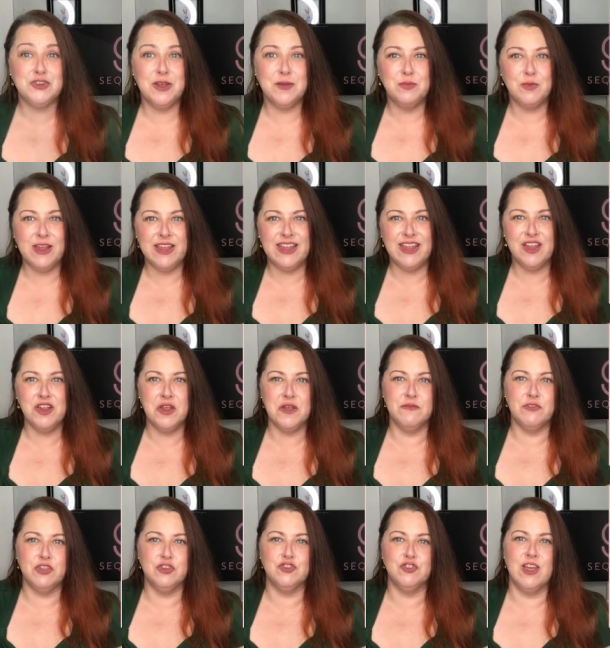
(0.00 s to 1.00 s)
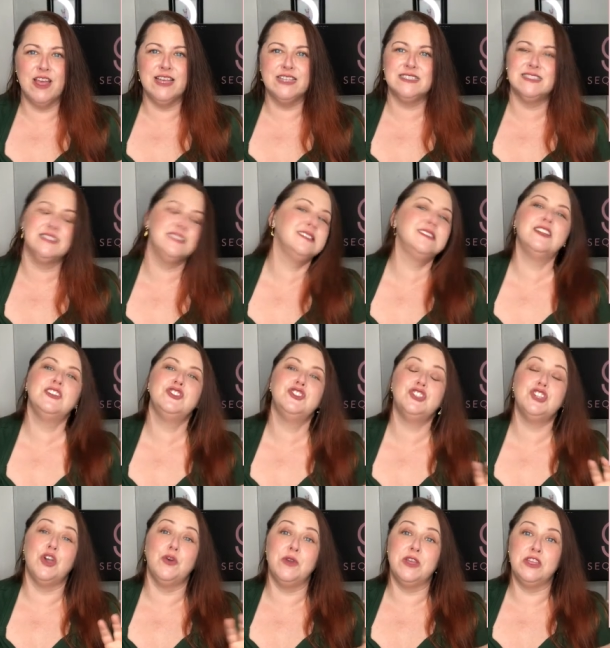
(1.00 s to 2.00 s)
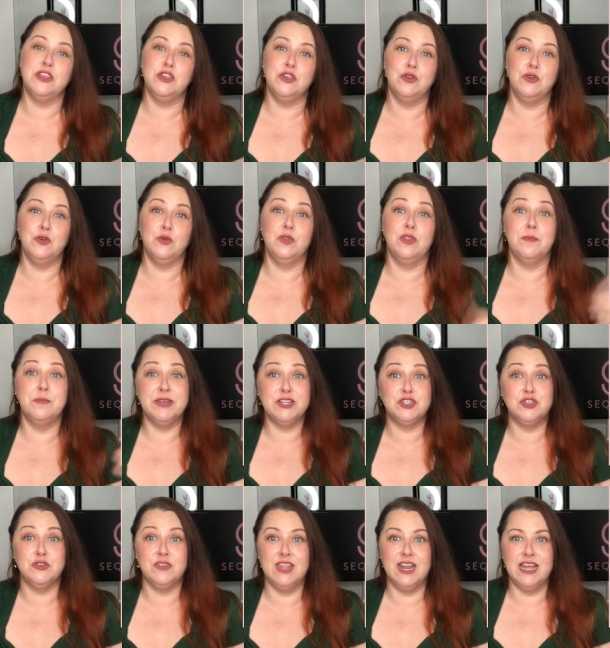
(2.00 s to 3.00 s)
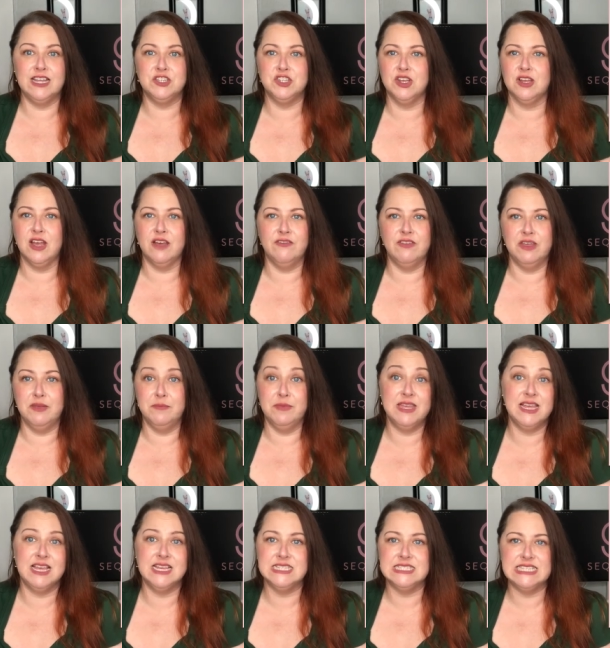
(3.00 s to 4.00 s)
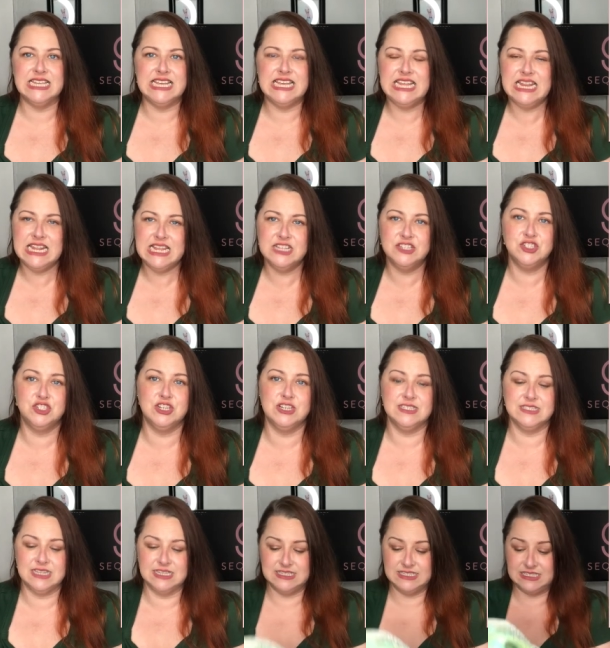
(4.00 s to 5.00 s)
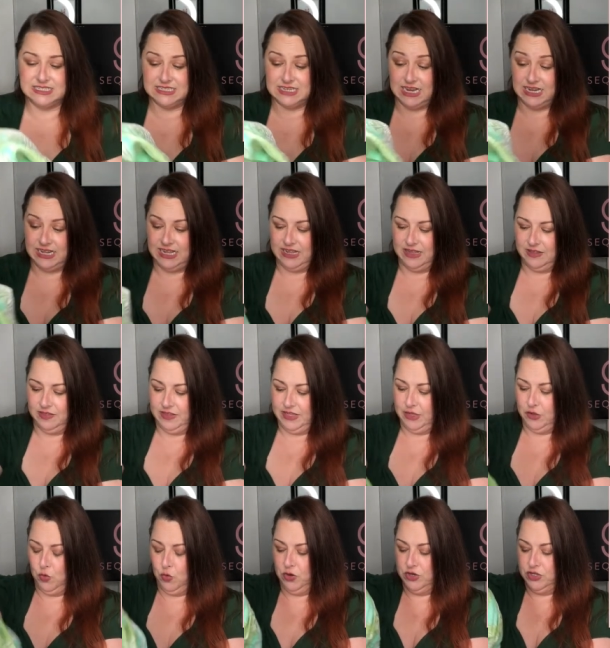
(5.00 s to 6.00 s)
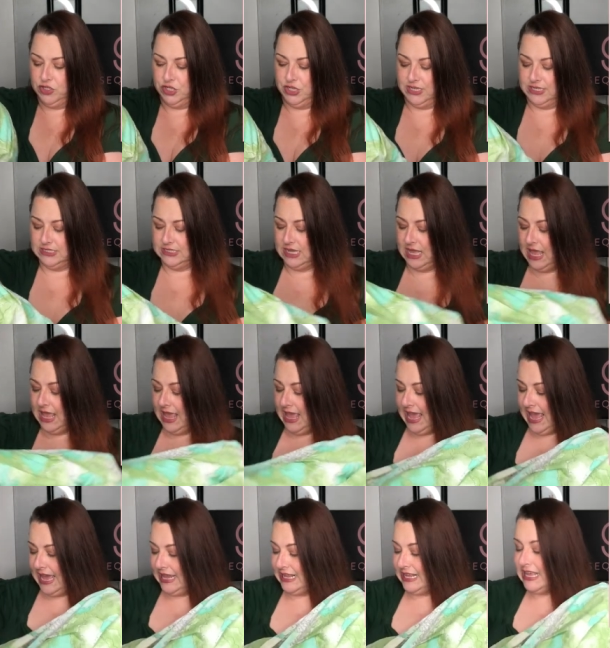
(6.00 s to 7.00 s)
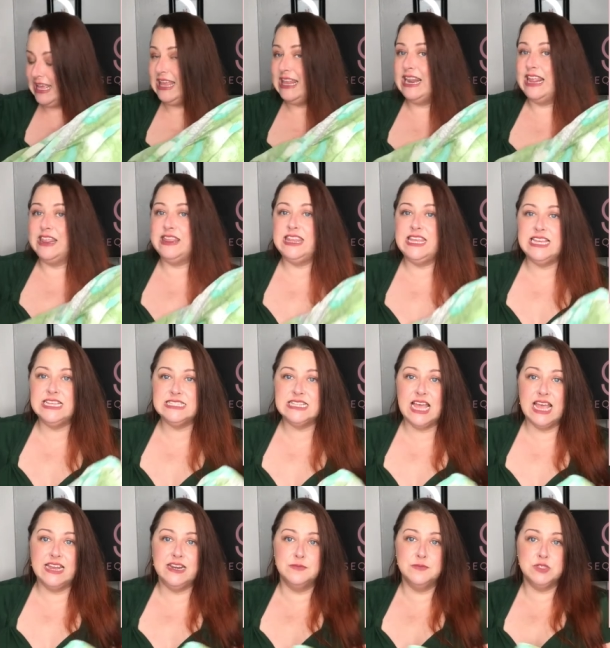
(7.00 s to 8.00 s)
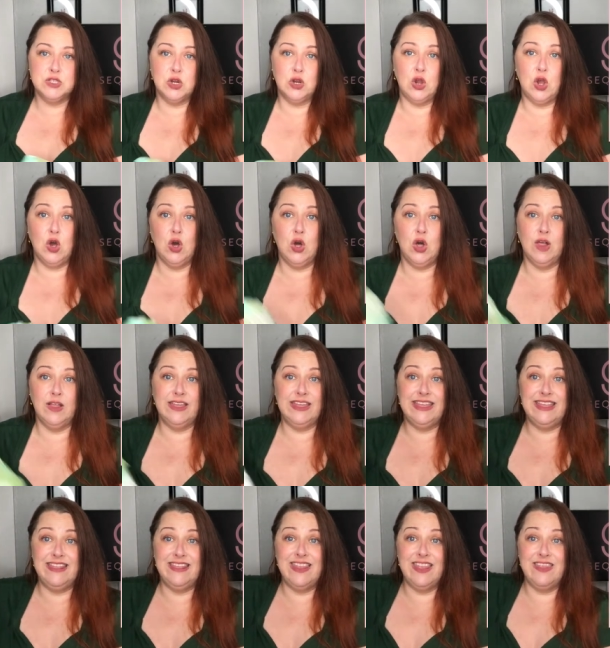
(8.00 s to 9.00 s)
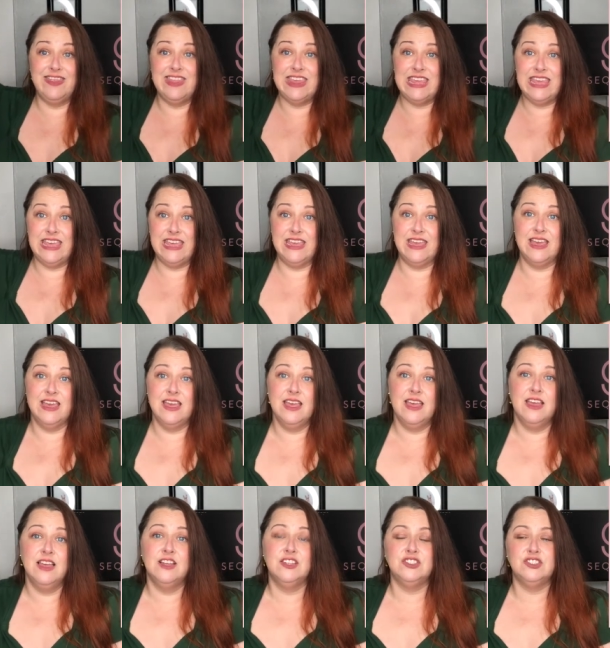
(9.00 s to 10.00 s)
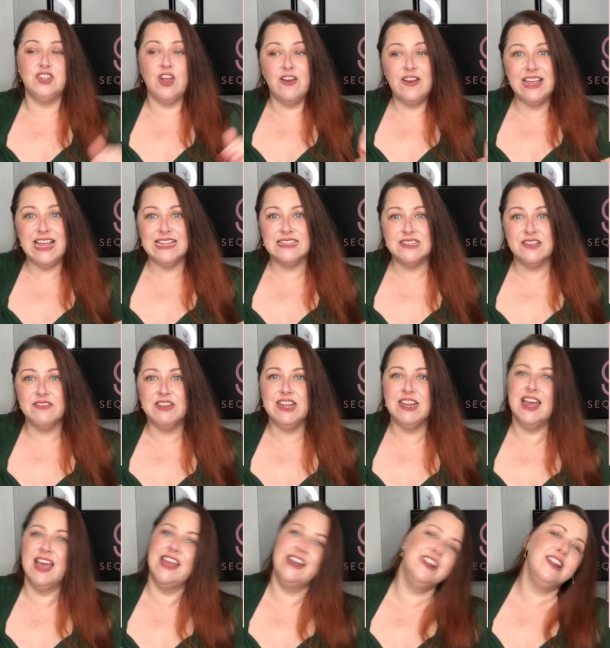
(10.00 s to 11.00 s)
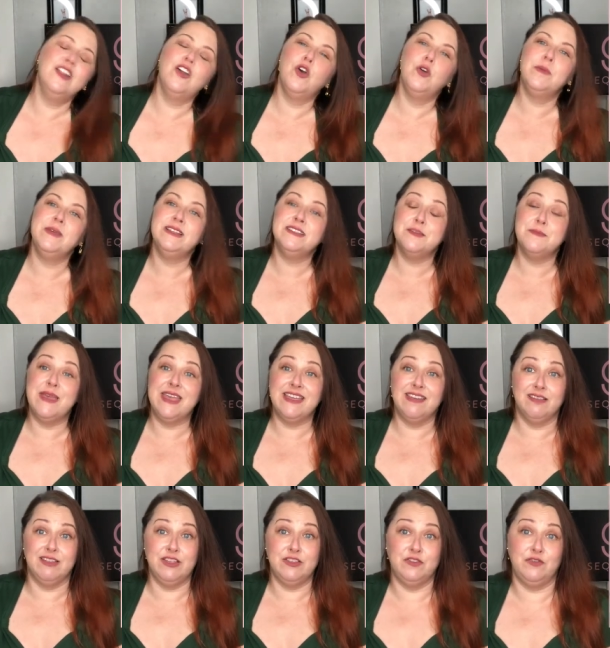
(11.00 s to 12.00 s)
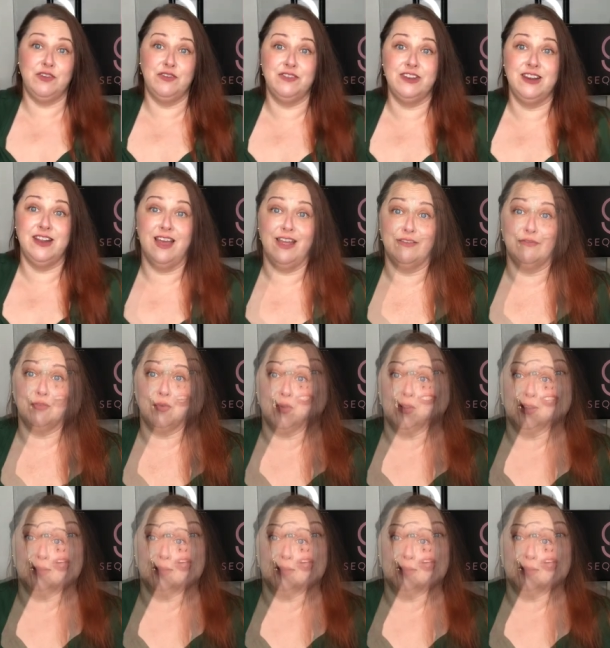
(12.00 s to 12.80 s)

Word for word: up right here of the dress, showing you the picture that I took of it, because it is just stunningly gorgeous. And again, these items are all in the starting at $79 and hoping to make at least $59 for them.